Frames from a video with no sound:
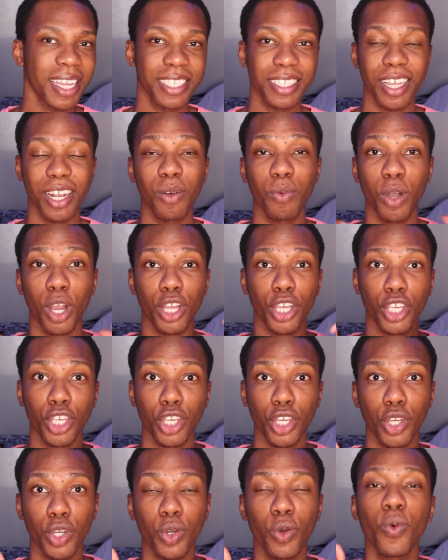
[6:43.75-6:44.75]
He's going to want
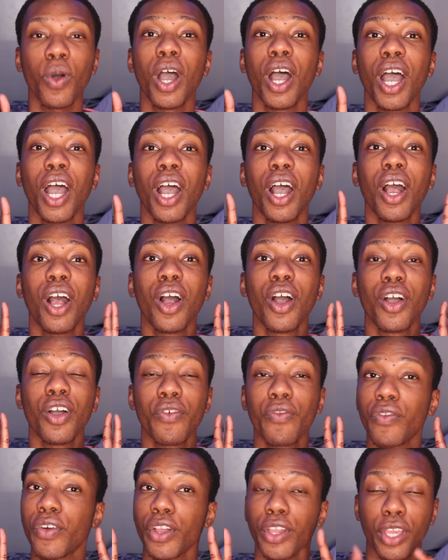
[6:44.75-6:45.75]
you
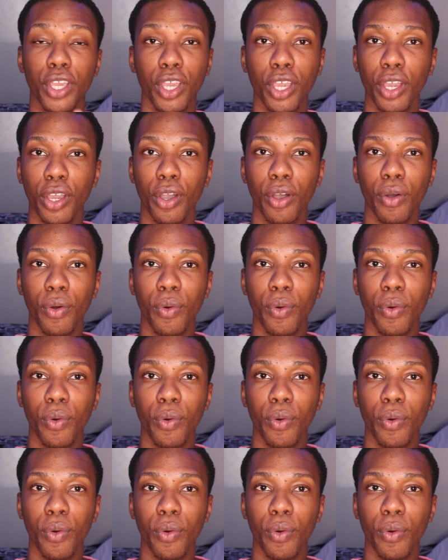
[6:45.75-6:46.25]
for you.